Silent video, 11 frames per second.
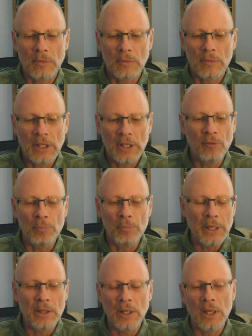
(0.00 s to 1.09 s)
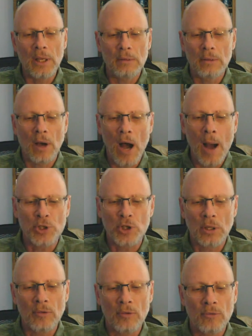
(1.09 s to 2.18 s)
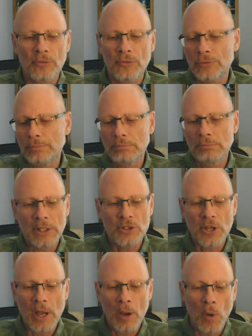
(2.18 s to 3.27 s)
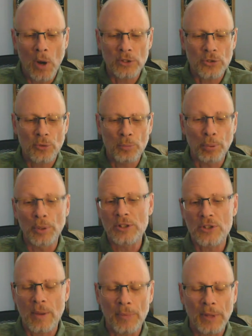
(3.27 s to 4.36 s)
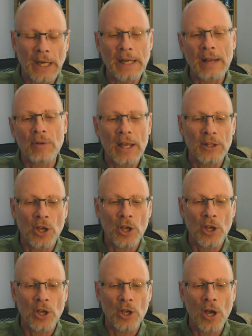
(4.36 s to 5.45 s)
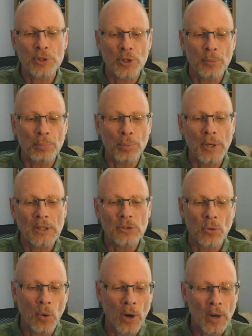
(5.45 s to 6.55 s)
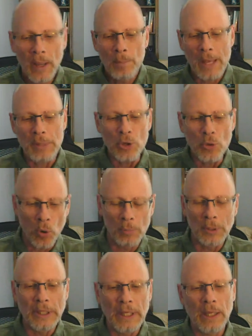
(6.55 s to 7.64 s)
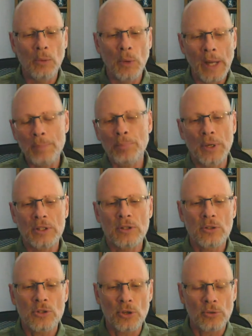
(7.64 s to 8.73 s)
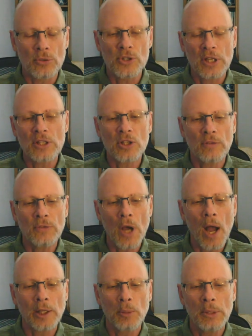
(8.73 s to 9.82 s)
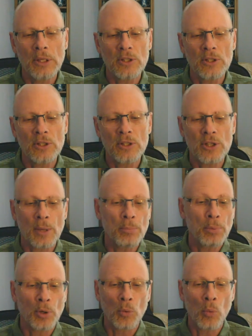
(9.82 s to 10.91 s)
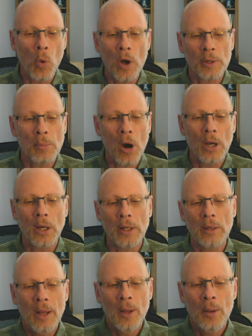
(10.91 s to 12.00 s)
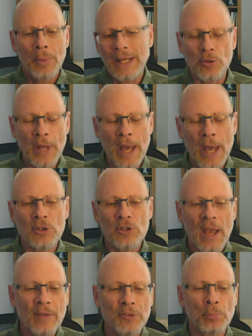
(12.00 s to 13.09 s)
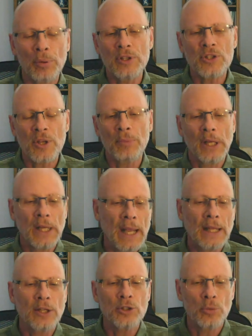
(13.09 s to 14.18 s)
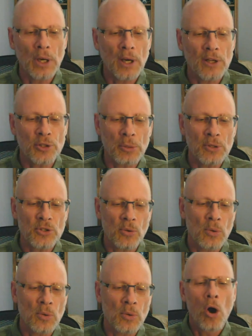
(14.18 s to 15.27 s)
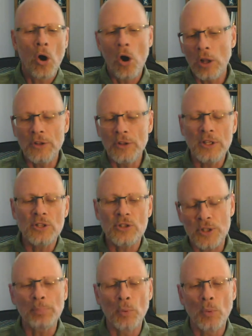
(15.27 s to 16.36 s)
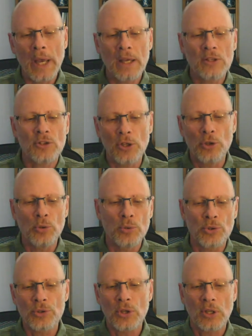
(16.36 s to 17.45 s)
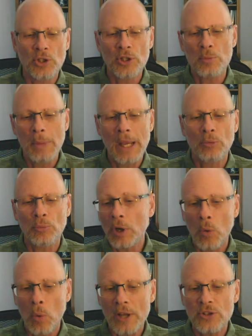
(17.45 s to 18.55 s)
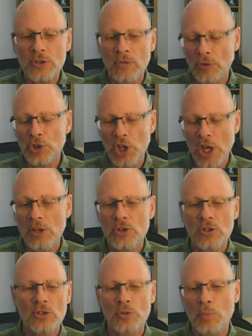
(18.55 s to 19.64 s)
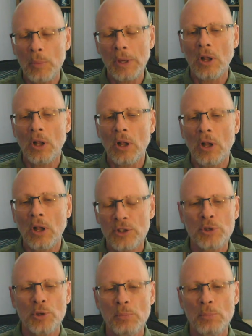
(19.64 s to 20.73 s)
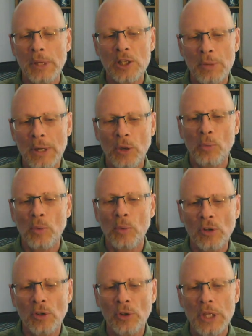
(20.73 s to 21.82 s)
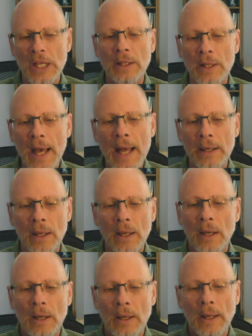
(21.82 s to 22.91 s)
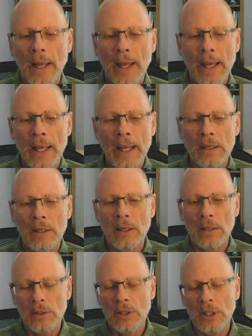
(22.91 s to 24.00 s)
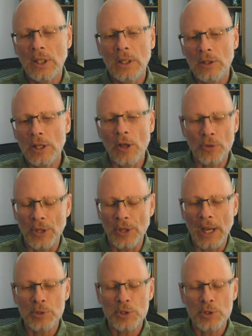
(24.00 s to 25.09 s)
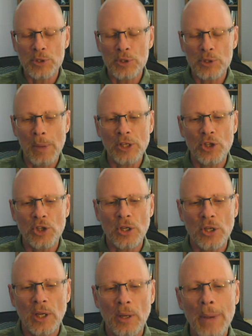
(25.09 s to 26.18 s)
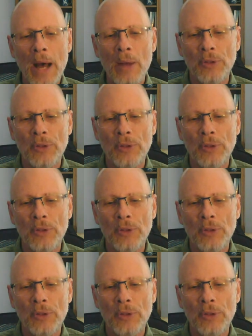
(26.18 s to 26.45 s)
give me the option of, let's say I want to print something and I never had the option to print, or maybe normally when I print certain sensitive documents, I put a watermark on it, but I can't do that because I have to print something and hand it to a customer. So all of these simple ways that users can just make requests for changes is what we call exception management. I think we're fairly unique in that. And the other thing I was mentioning about the